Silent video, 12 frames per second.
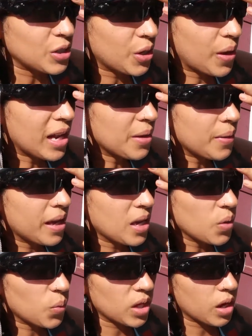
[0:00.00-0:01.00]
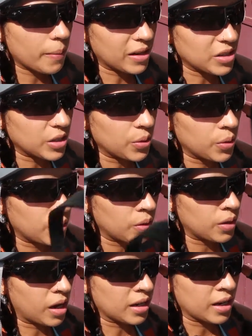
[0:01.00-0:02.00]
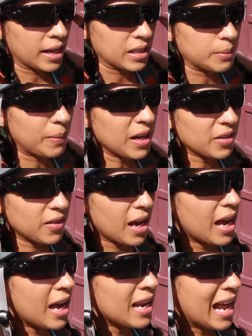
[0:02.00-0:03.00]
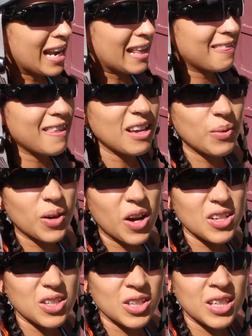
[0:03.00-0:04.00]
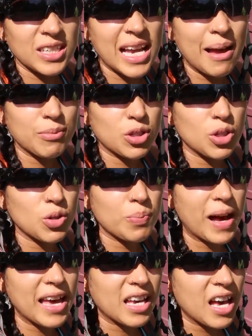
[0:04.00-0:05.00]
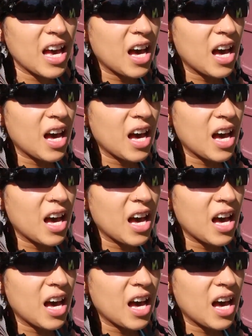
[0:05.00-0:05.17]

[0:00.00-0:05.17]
So anyway, we are about to go on a nice bike ride, and I think we're also gonna attempt to bike